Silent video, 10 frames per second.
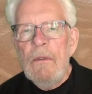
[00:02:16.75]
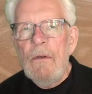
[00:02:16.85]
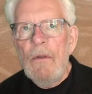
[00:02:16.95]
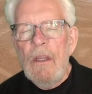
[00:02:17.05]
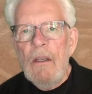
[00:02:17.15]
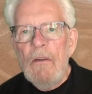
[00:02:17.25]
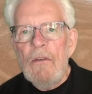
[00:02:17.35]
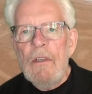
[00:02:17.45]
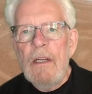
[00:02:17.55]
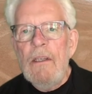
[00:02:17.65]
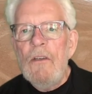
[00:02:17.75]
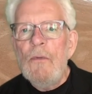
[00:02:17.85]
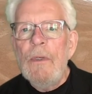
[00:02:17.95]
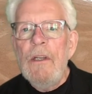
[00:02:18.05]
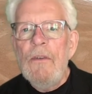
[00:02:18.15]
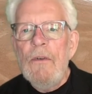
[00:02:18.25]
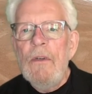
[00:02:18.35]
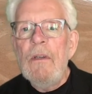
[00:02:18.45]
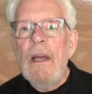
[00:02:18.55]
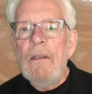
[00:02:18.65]
during the years 1922
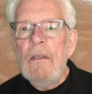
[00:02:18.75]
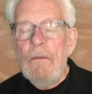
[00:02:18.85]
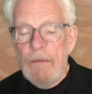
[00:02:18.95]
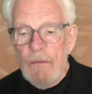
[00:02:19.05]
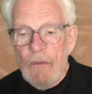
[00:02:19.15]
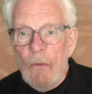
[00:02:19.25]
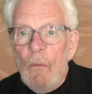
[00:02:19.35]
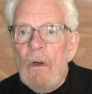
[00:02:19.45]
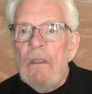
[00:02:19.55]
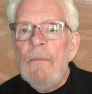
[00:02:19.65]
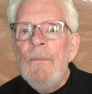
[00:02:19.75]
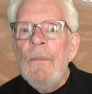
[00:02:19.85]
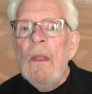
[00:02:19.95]
to 1951.